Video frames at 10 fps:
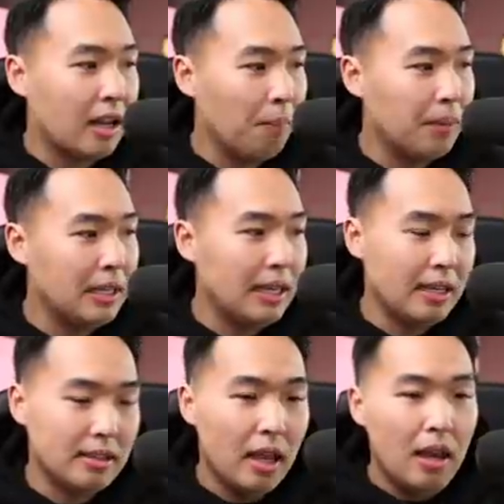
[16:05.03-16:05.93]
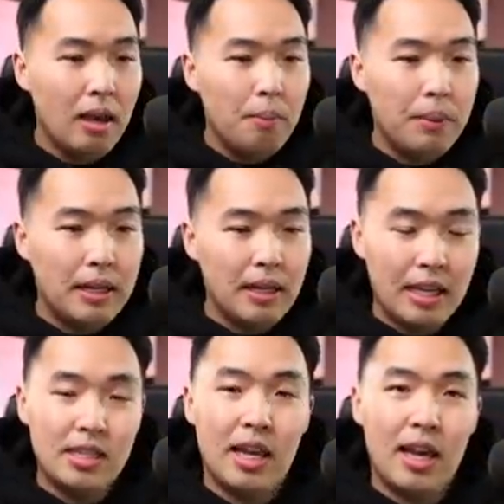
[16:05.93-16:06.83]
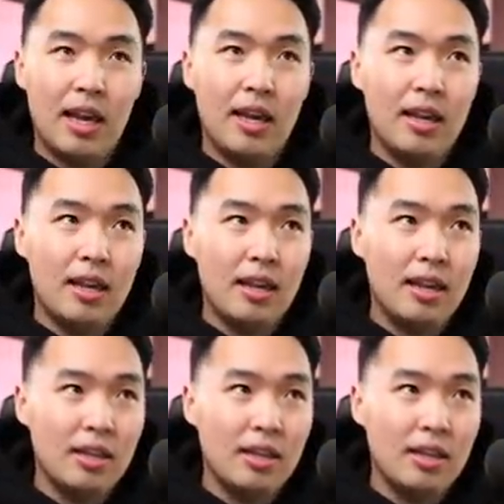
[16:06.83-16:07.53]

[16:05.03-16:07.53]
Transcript: company is it's a